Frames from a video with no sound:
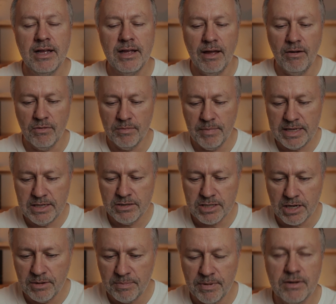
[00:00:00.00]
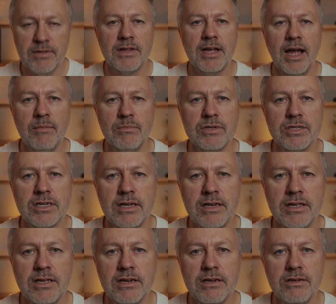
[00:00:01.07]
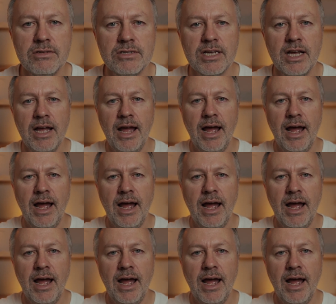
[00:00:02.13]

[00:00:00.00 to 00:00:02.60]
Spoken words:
get all the menus open on the cameras you're going to use,